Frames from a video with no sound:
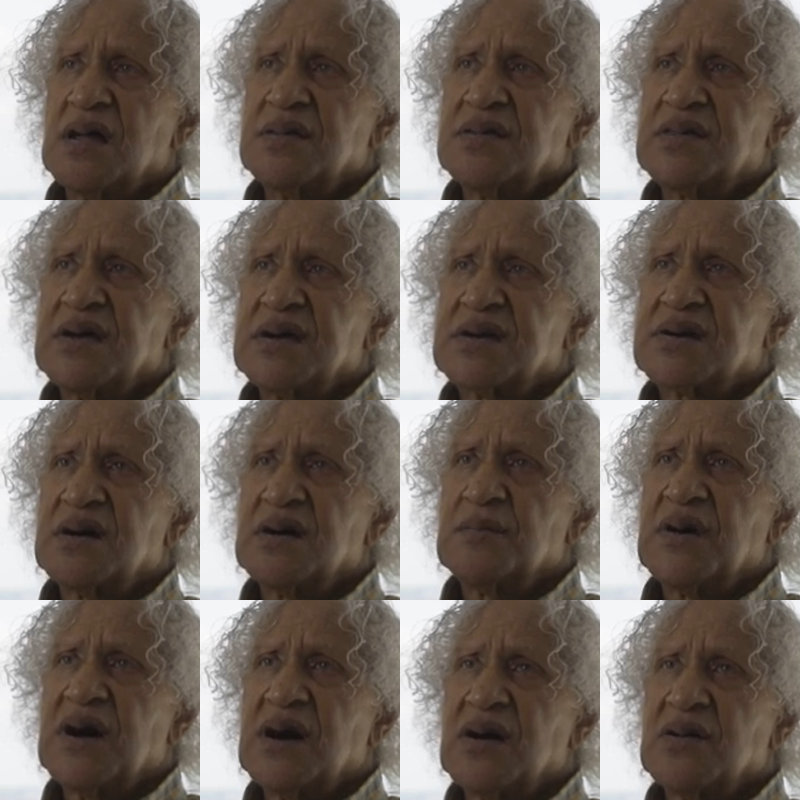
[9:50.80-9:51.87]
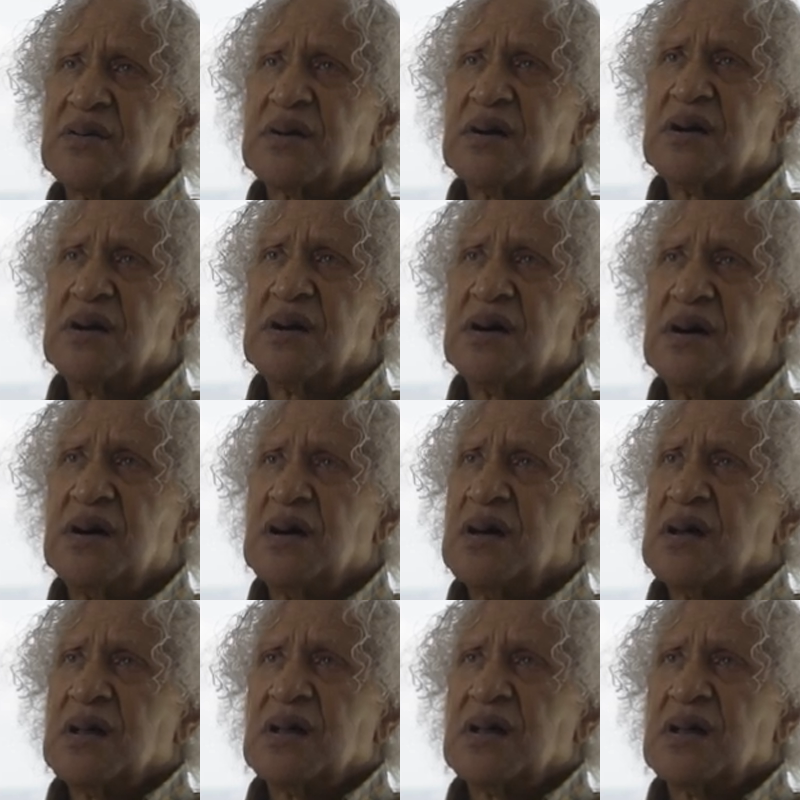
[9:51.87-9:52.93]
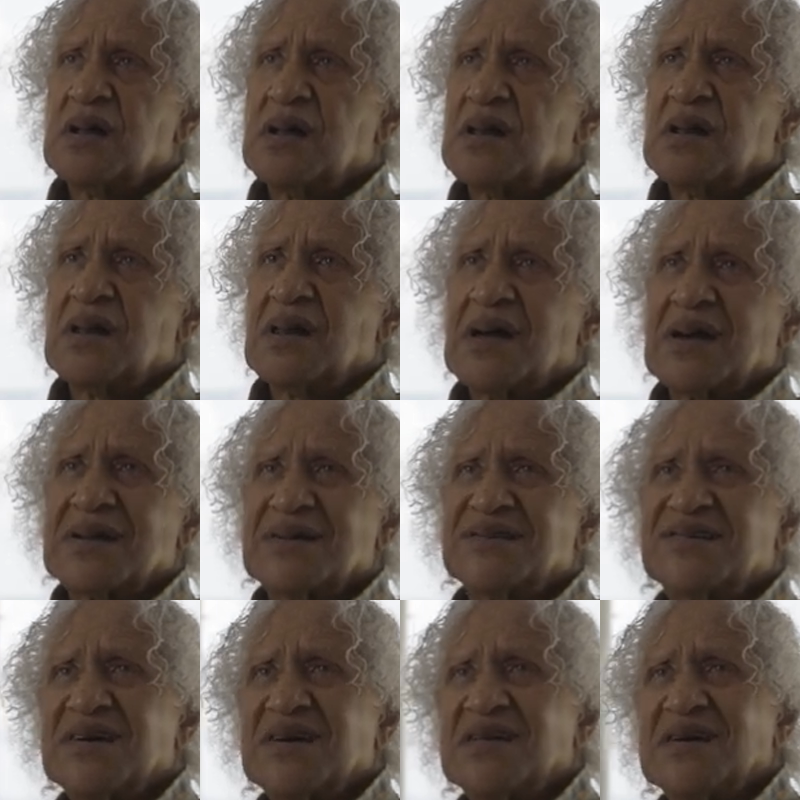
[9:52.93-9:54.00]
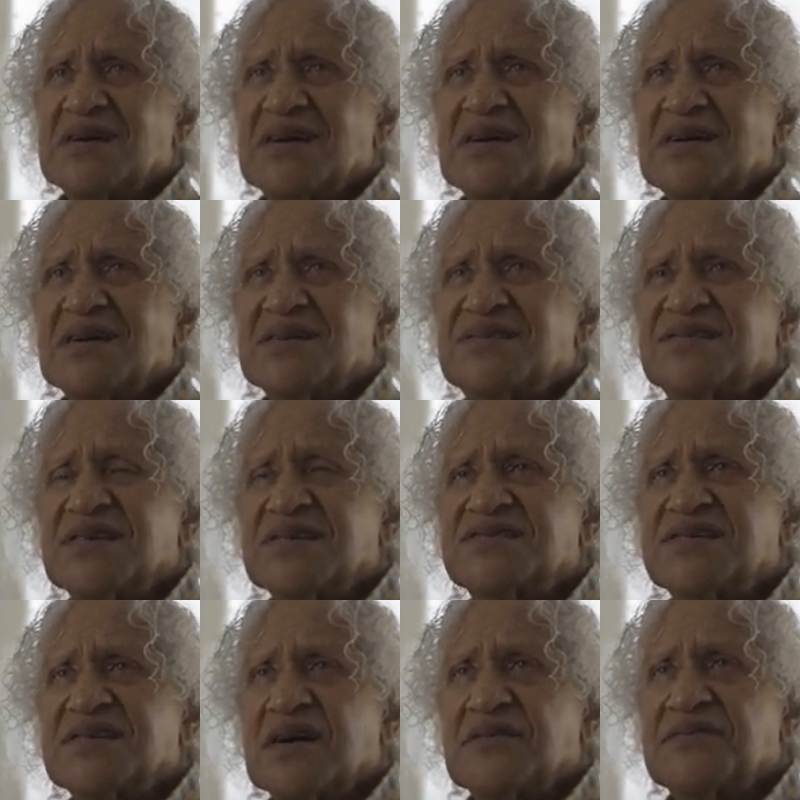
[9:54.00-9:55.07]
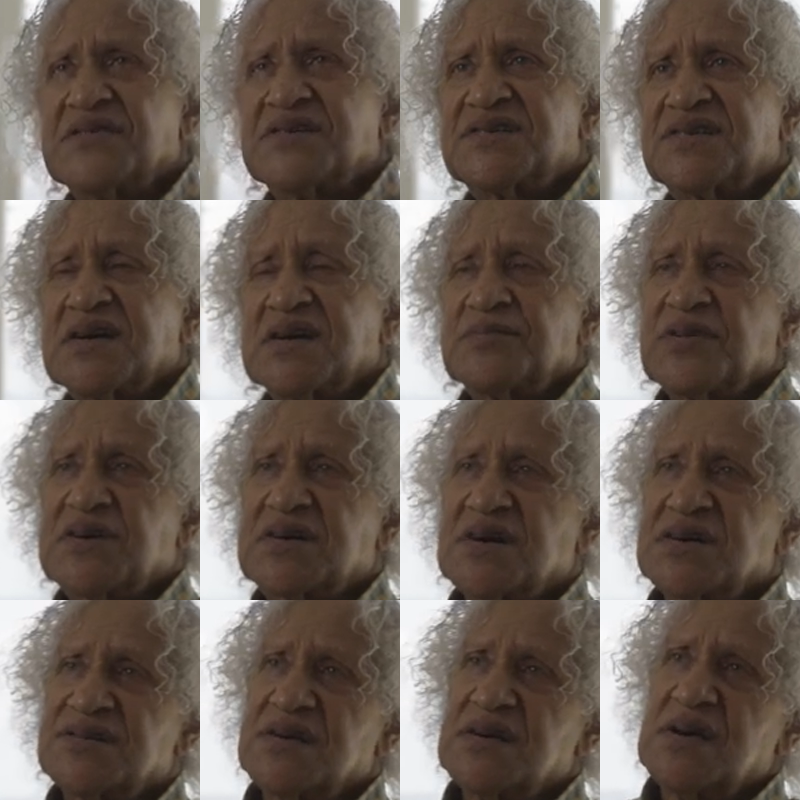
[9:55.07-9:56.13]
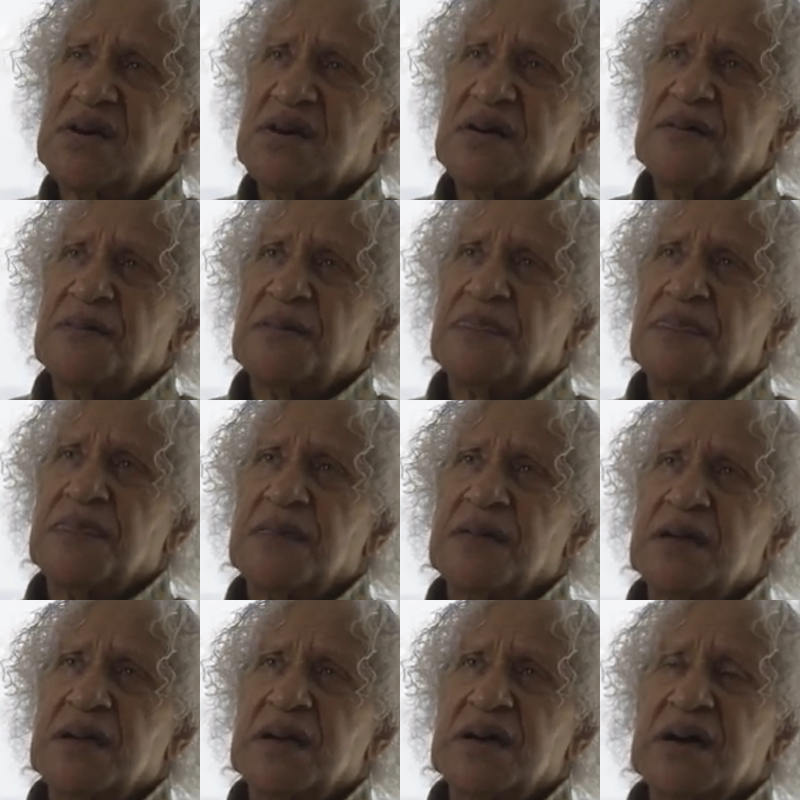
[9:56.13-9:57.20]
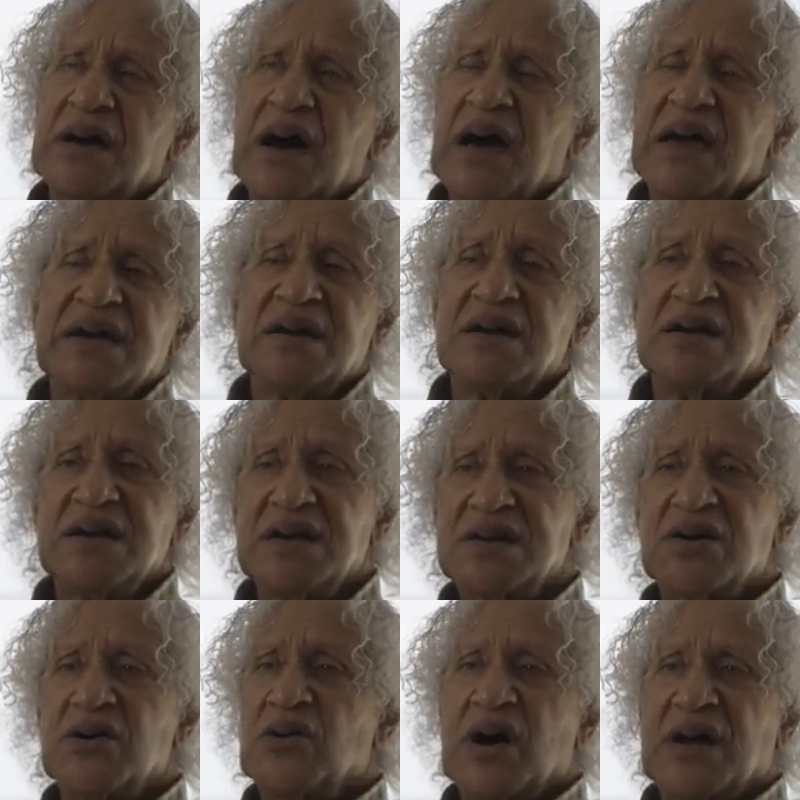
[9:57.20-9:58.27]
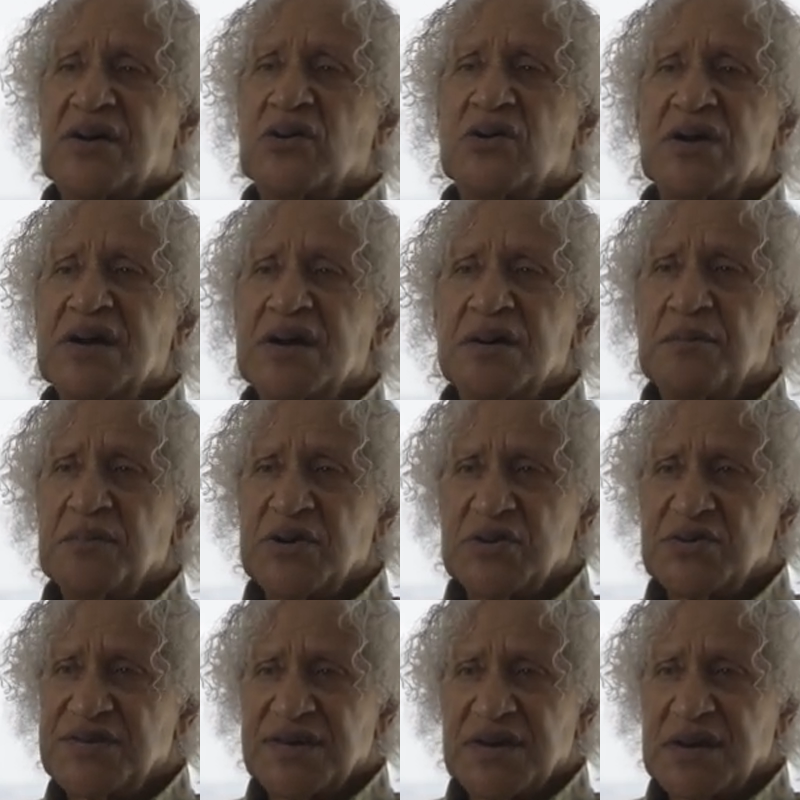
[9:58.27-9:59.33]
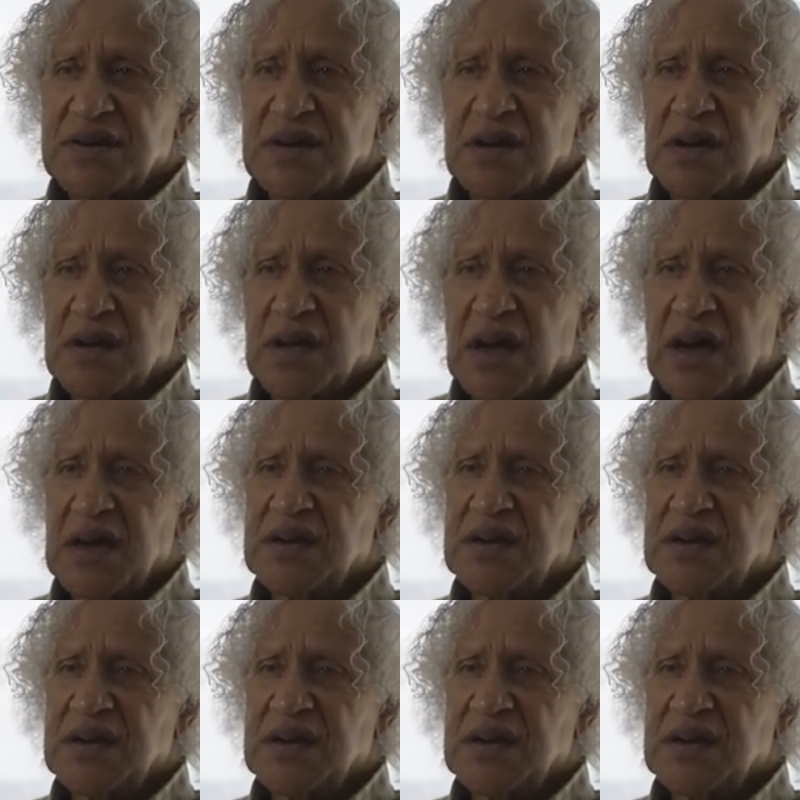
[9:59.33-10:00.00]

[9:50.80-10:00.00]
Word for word: they come out, uh, like I say, that it's a selfish thing because it, I hear ego, I don't hear music. I